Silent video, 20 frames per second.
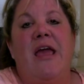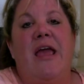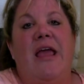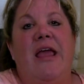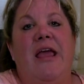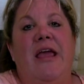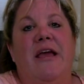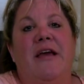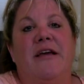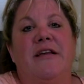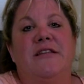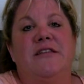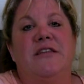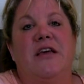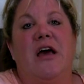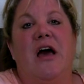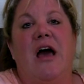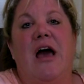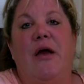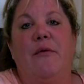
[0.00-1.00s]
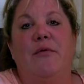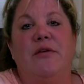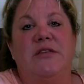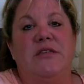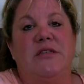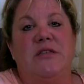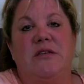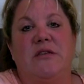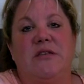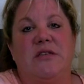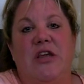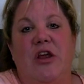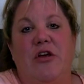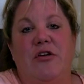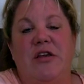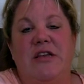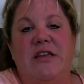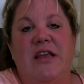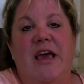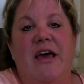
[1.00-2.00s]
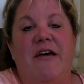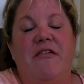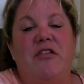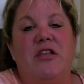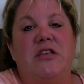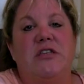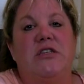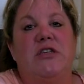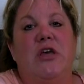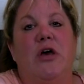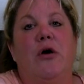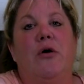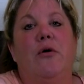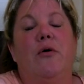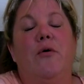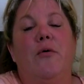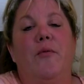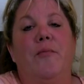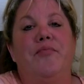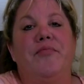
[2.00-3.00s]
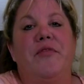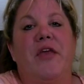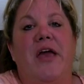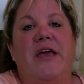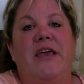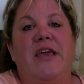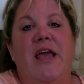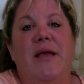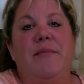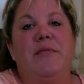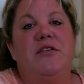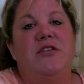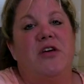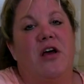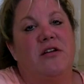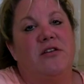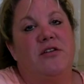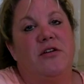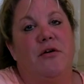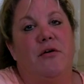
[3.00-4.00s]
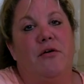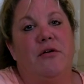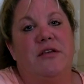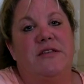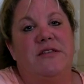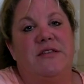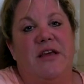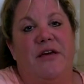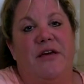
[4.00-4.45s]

and I was scared to death. So I came to Dr. Olga